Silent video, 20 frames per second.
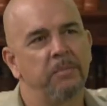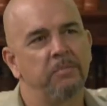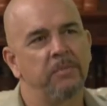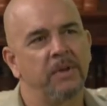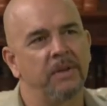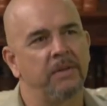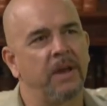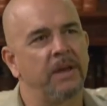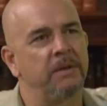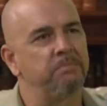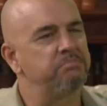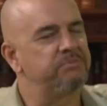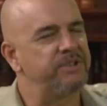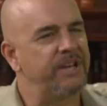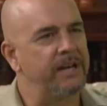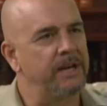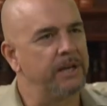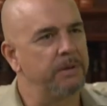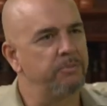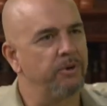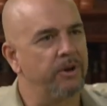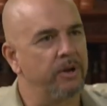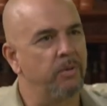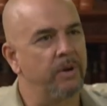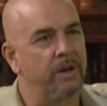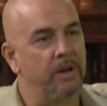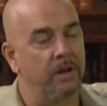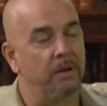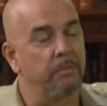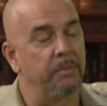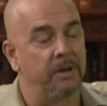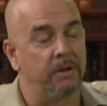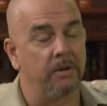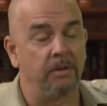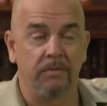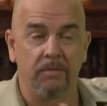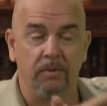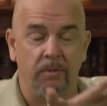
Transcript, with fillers: Did they settle in pretty quickly? I mean, you